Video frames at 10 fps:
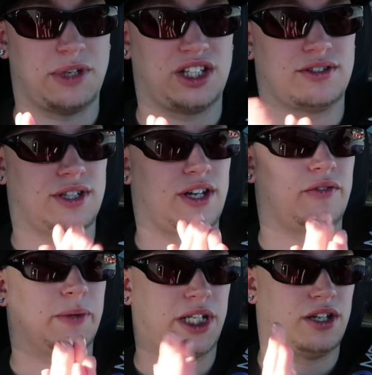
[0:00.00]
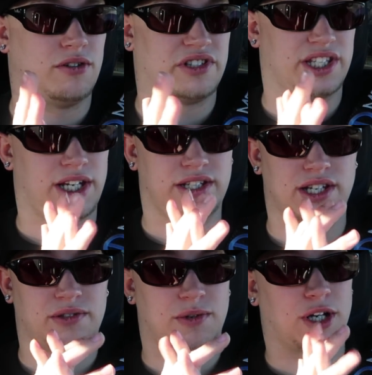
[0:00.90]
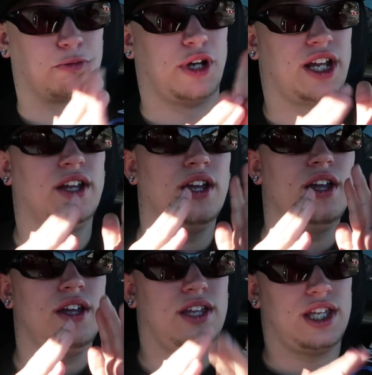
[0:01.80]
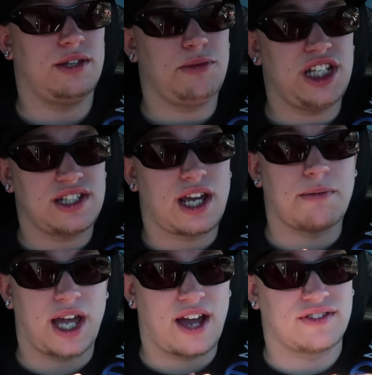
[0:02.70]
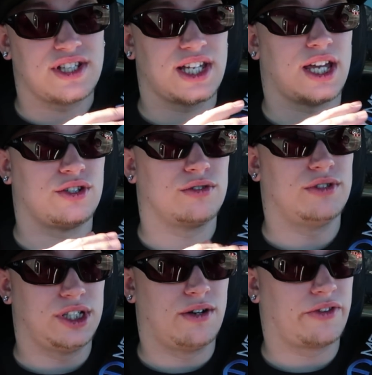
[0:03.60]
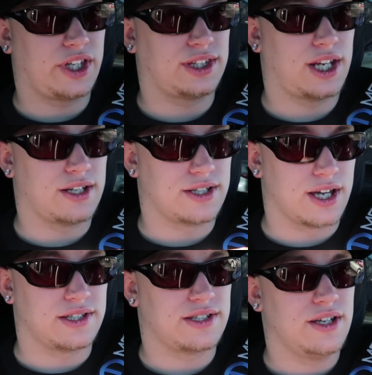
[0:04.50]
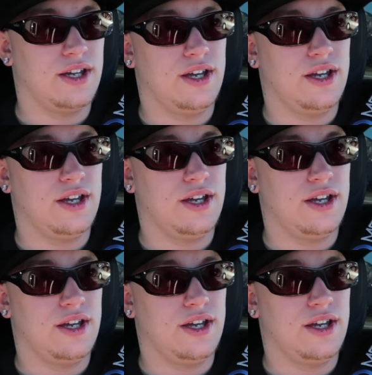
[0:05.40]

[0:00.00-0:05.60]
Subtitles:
make sure that everybody knows that it does work. But in the meantime, I have to say I truly don't think that it does.